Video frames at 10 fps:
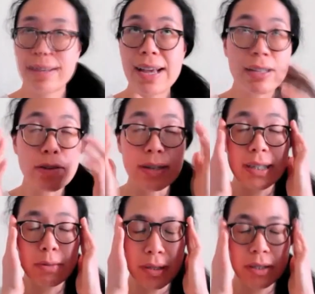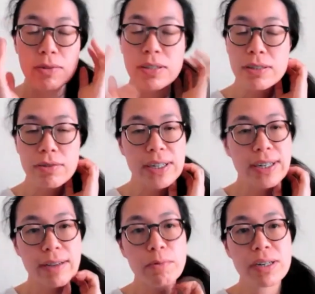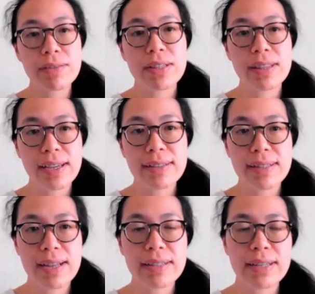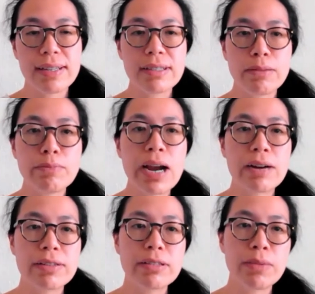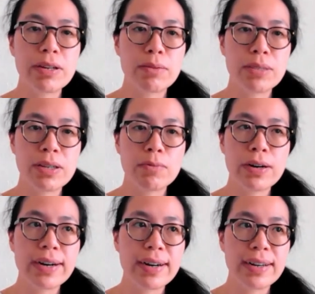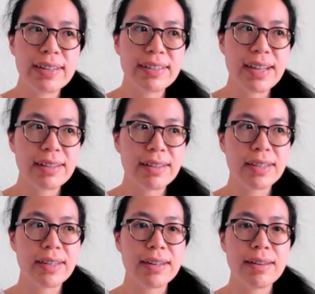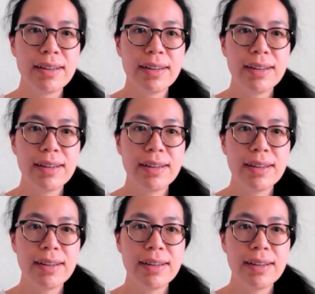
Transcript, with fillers: Yeah, so actually we do a screening. One of the things that teens and parents may not be aware is that the teen